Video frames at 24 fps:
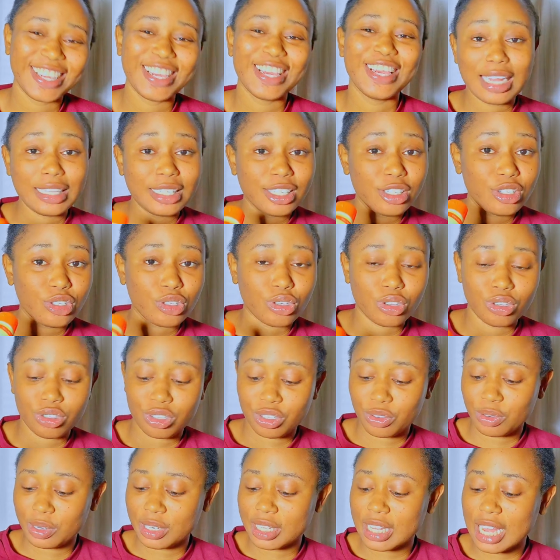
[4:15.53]
And this
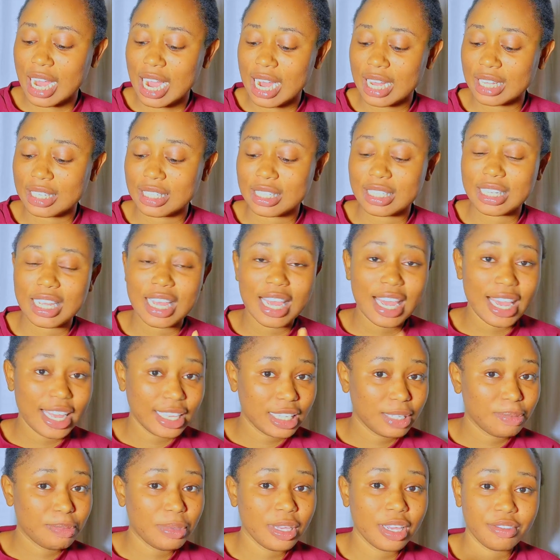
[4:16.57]
sunscreen has
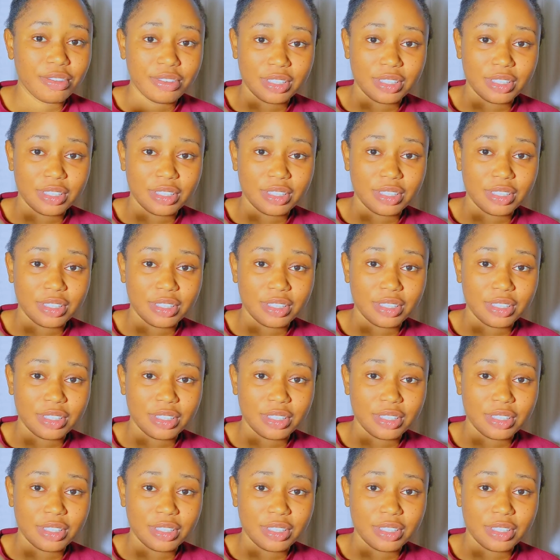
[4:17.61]
SPF